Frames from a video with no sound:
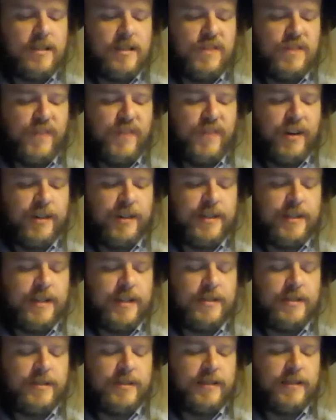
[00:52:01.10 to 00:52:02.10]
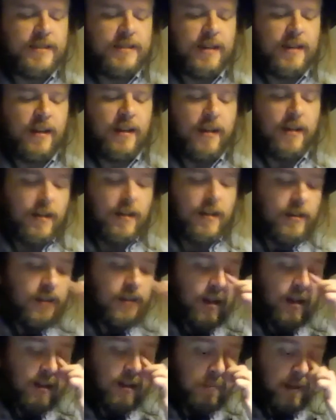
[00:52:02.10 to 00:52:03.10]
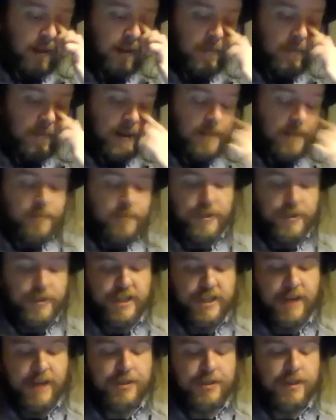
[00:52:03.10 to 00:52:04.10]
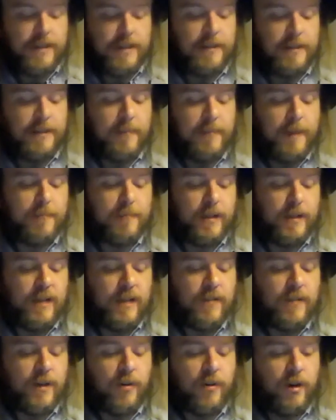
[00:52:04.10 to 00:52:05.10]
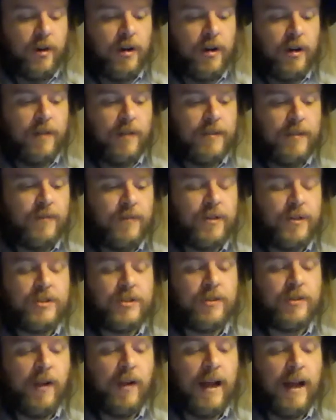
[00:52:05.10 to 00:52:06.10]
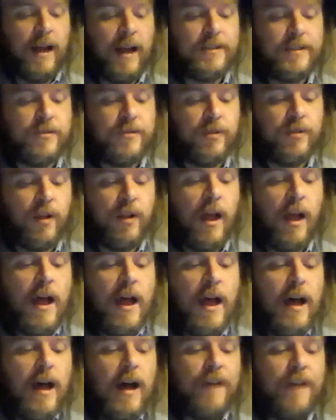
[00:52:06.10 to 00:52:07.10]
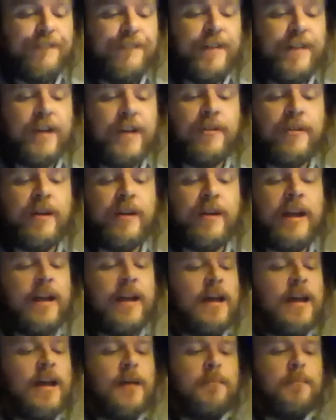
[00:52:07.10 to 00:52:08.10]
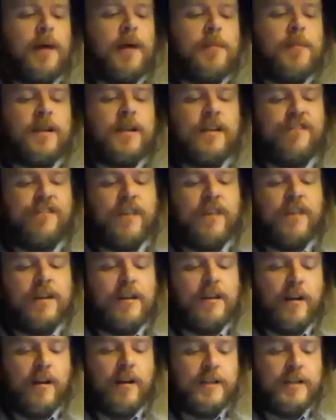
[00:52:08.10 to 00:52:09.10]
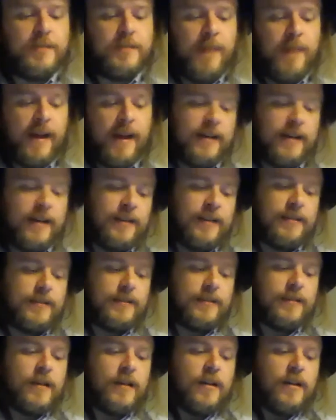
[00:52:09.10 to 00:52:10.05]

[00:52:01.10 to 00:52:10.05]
exists for her teachers as a lollipop-headed projection in the make-believe agora of the virtual high school, a flickery, publicly funded arts magnet.